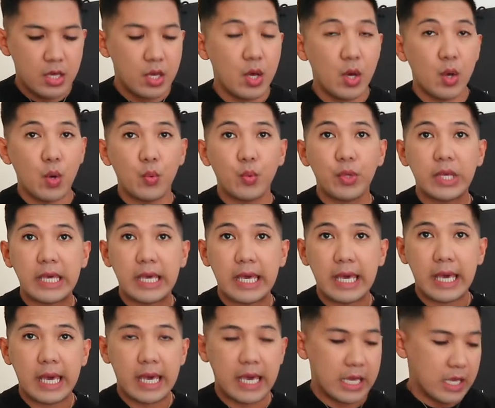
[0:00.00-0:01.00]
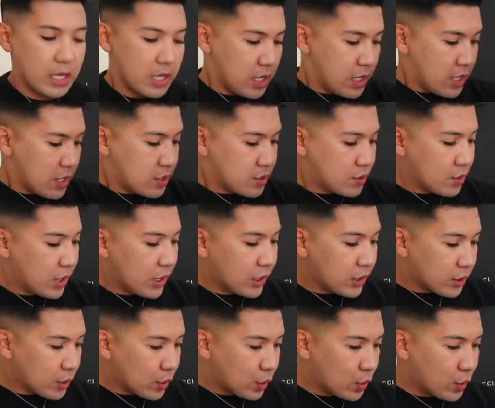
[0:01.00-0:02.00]
Okay. So,
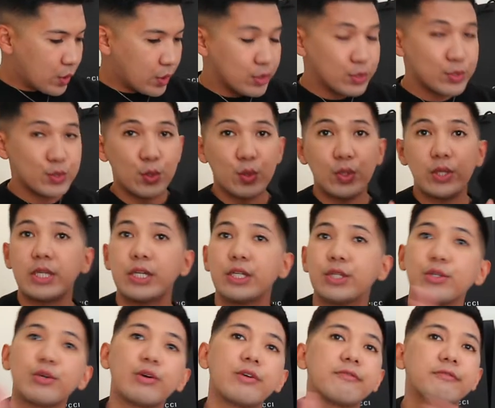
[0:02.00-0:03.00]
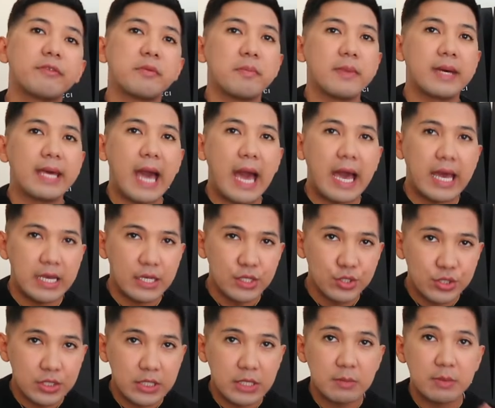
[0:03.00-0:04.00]
ito, sold na to from my
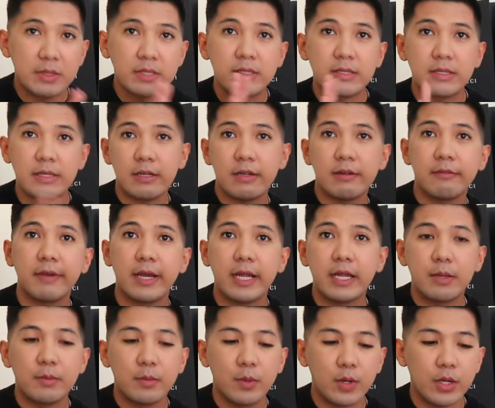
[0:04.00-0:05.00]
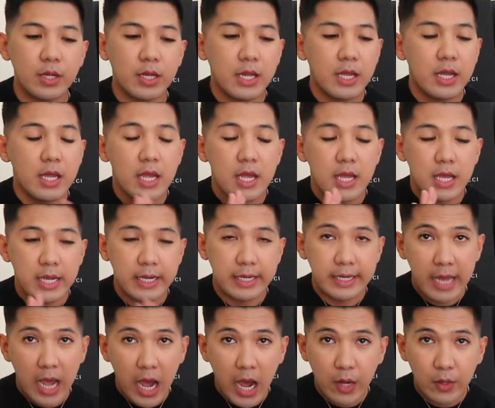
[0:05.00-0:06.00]
IG but still available
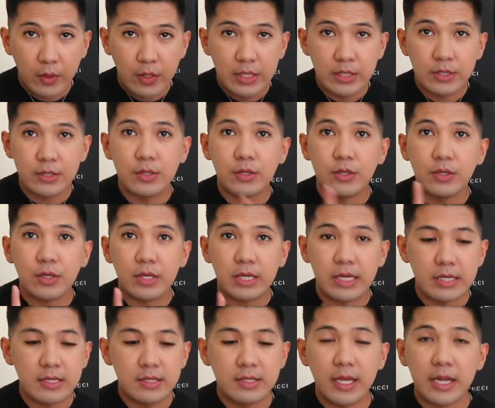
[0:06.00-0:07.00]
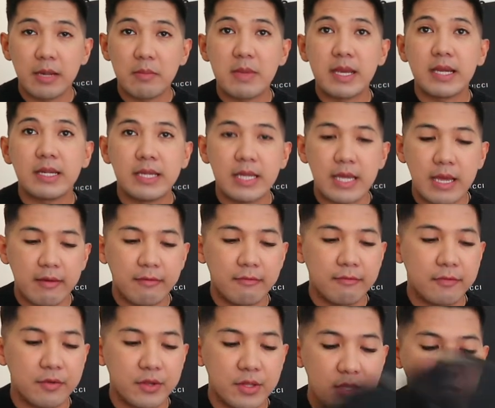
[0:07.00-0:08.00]
in the outlet. So, you can send me a DM
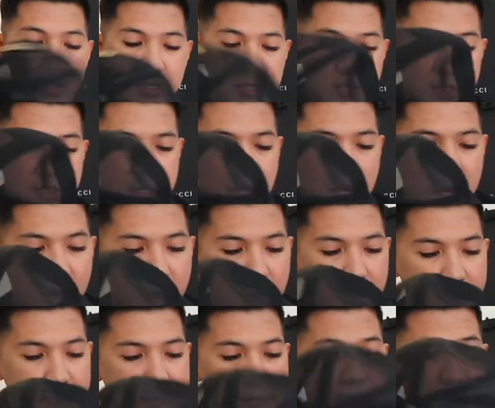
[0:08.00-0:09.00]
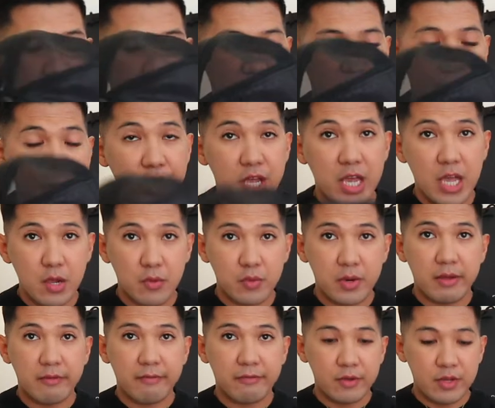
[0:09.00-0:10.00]
for this for
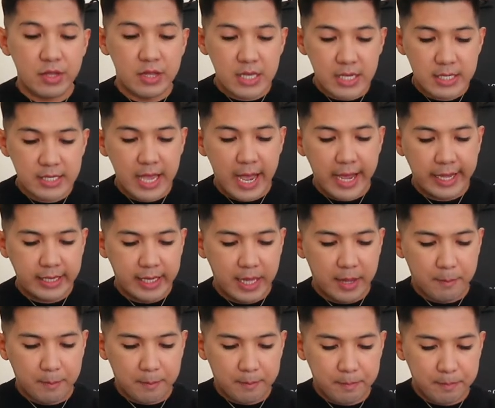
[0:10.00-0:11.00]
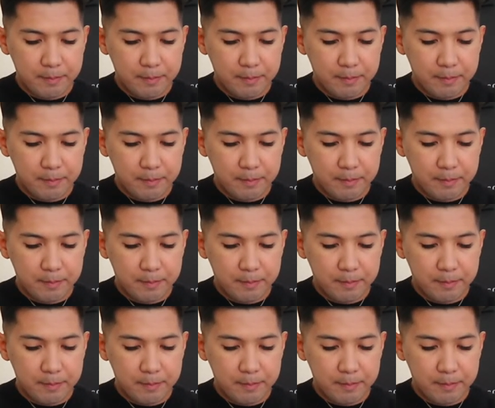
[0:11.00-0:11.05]
inquiry for this item.